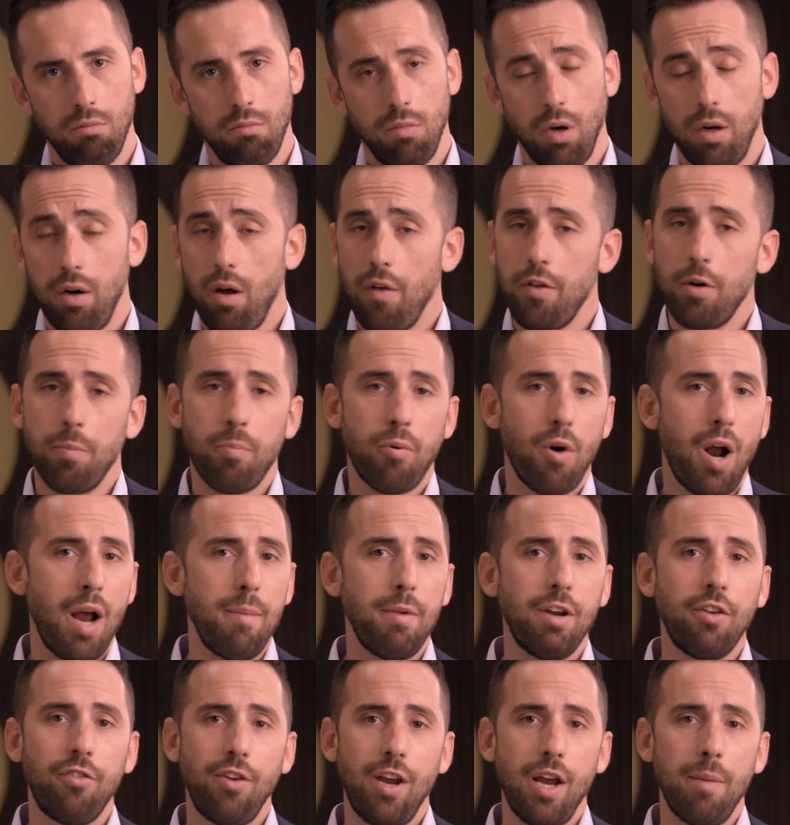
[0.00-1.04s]
Another prime
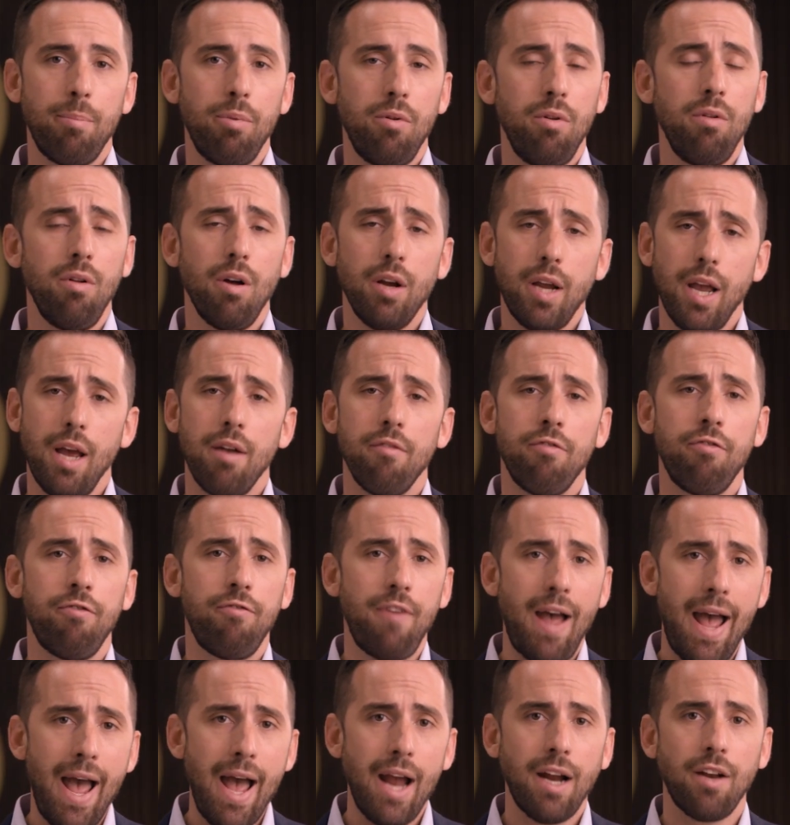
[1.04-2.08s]
example, again,
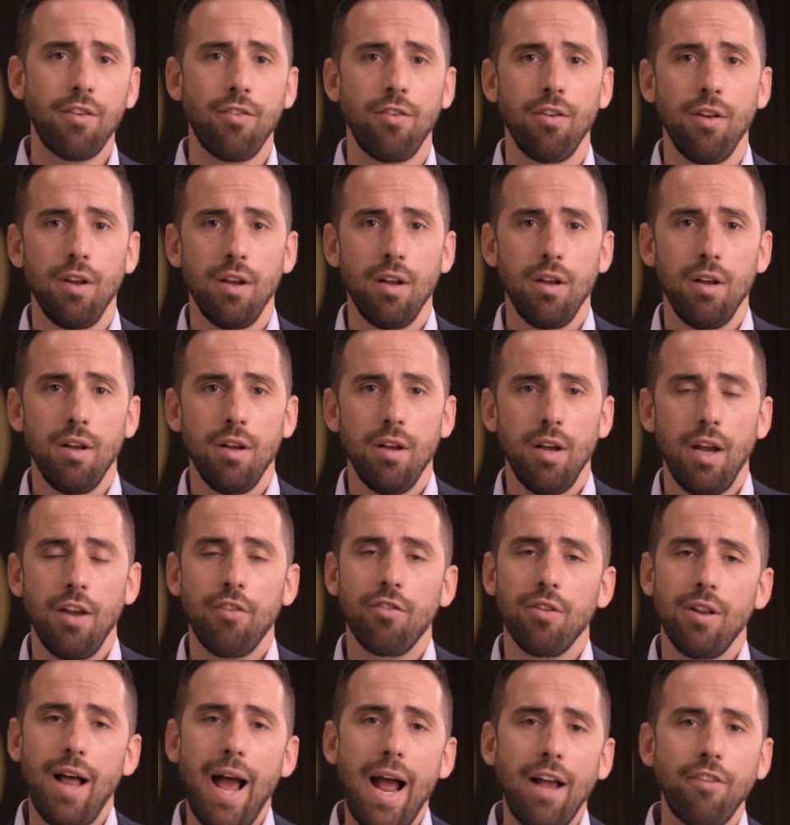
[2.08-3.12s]
fact,
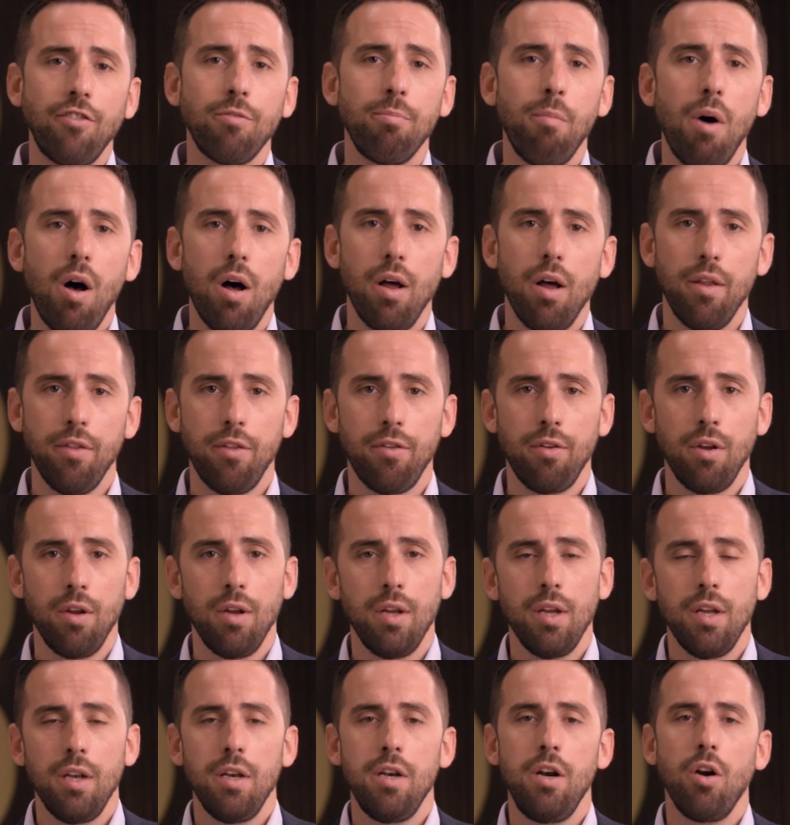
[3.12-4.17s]
is last month,
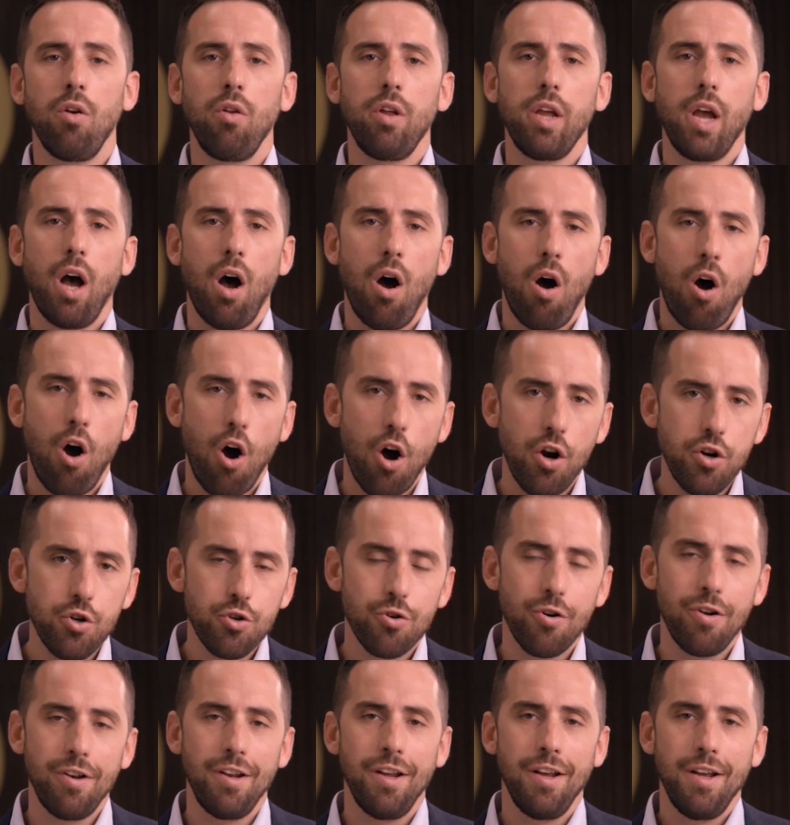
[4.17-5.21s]
nearly
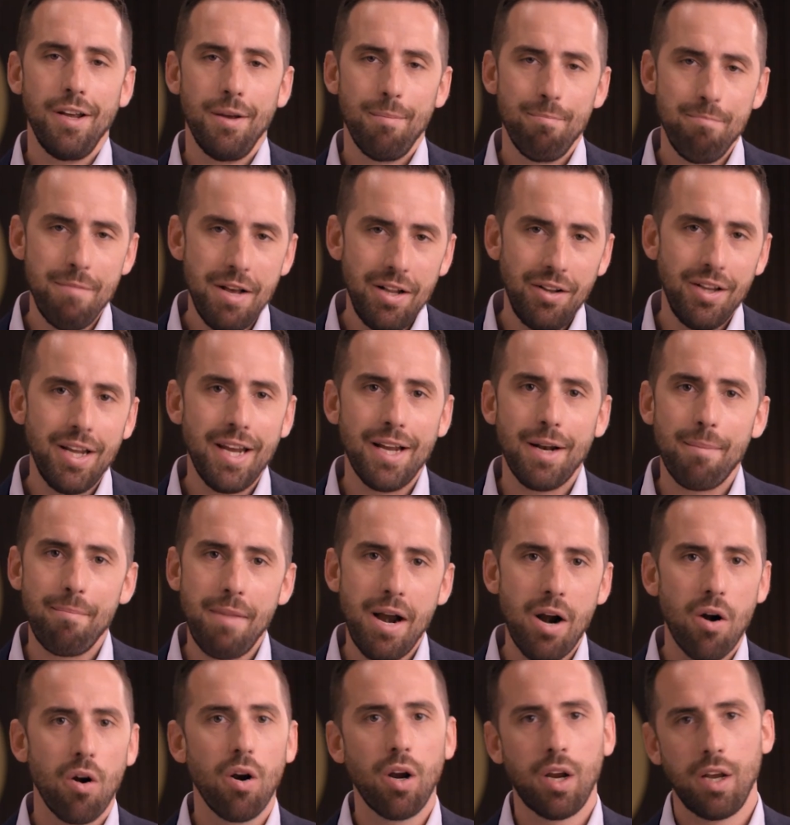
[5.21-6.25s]
100 million
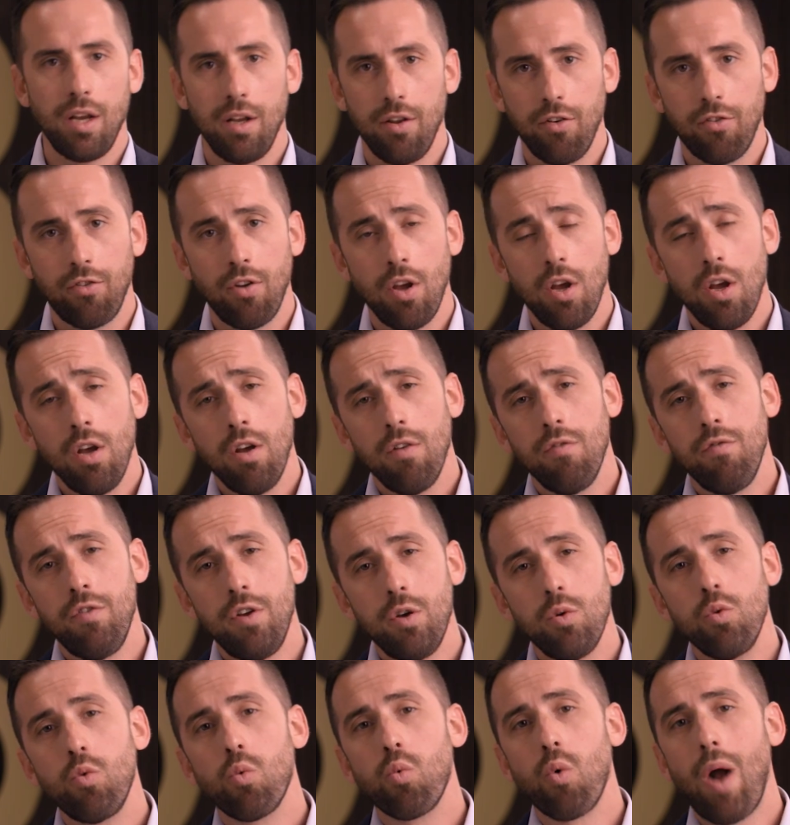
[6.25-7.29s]
Americans
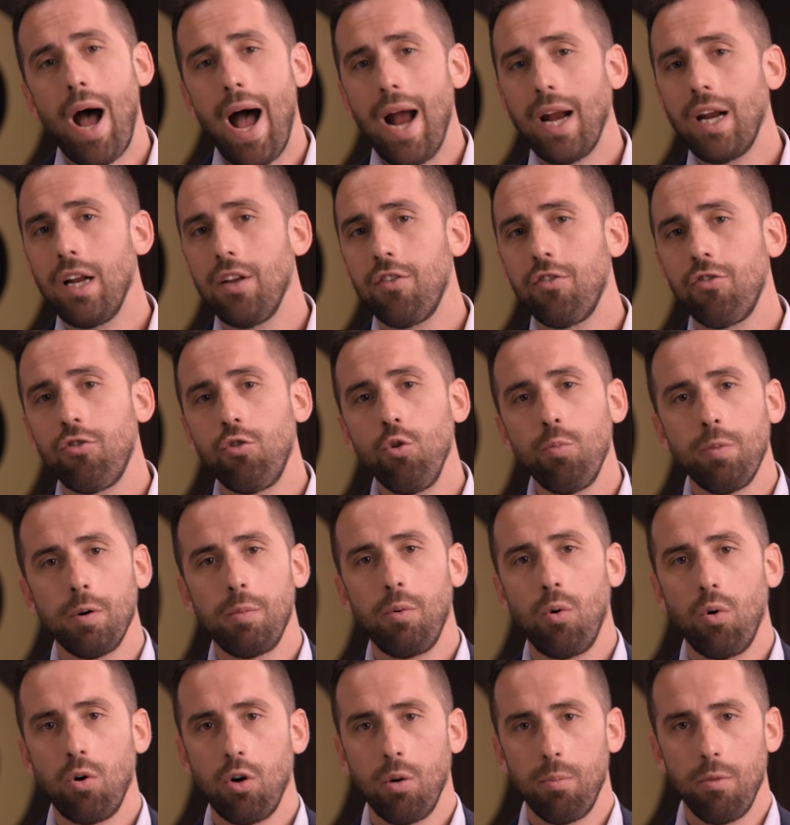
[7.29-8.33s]
viewed Rocket's Super
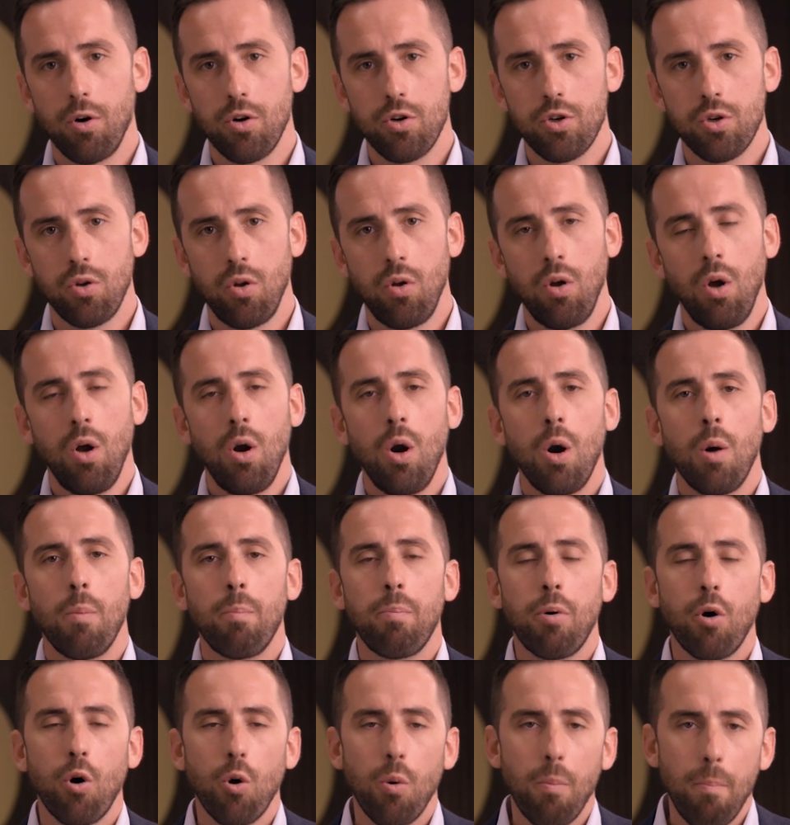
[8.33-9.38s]
Bowl commercial
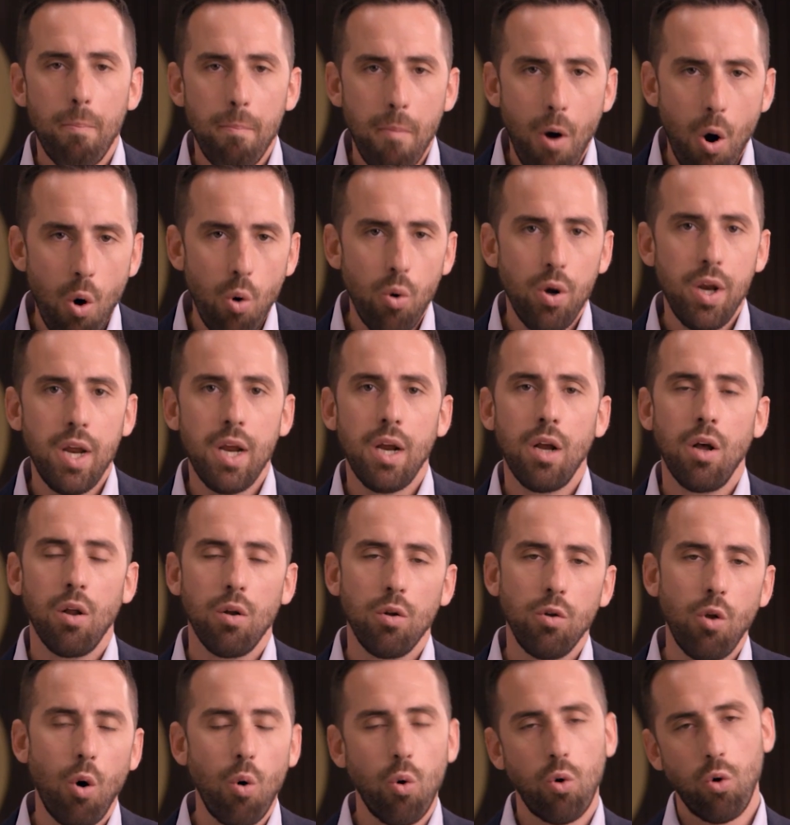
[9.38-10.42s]
promoting
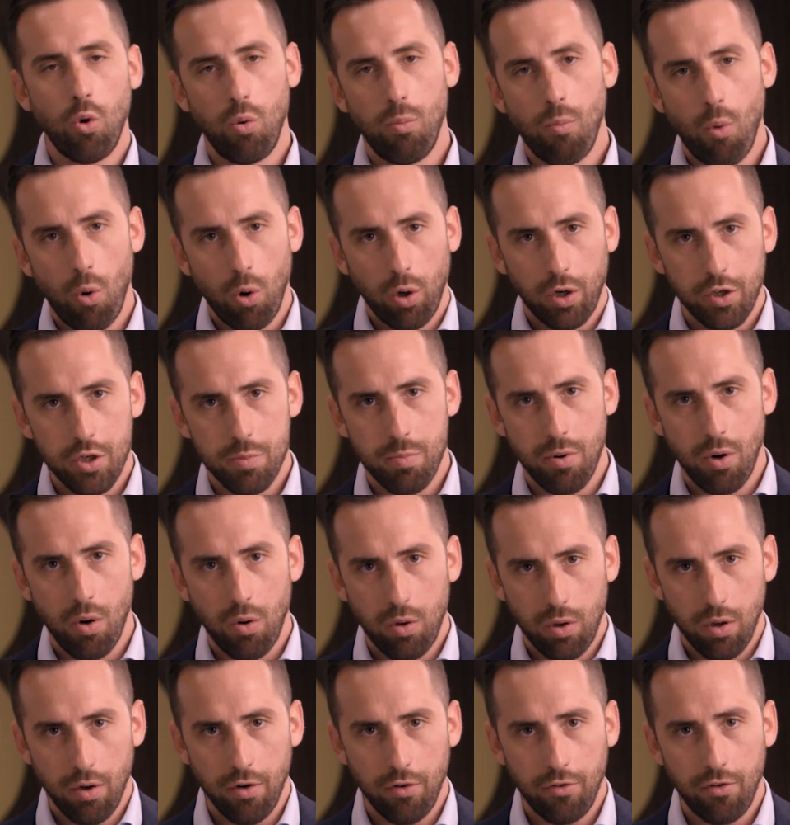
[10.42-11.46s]
local mortgage
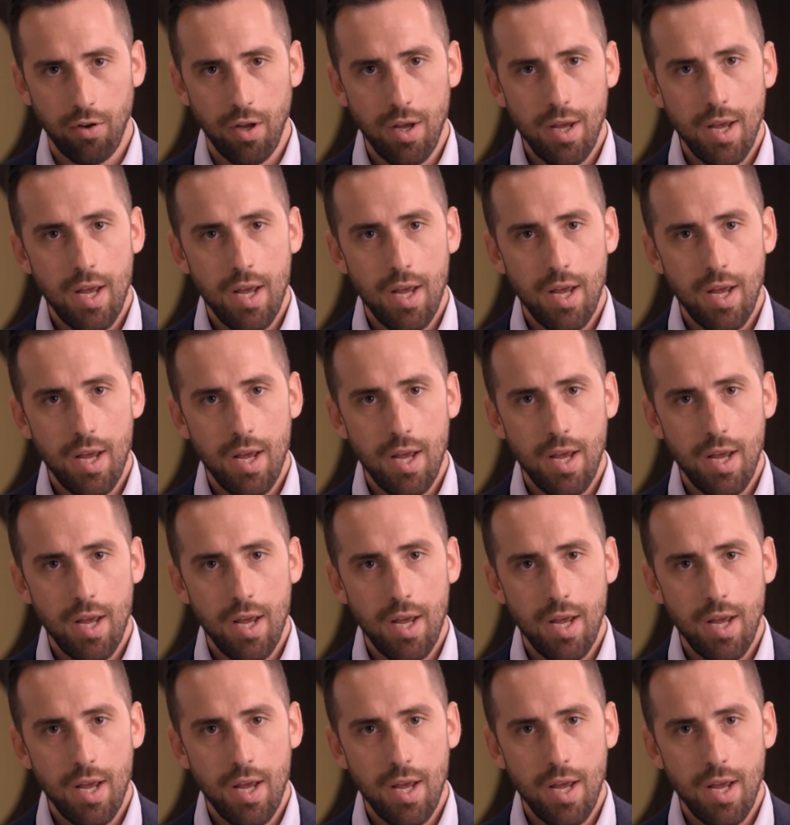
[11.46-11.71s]
brokers.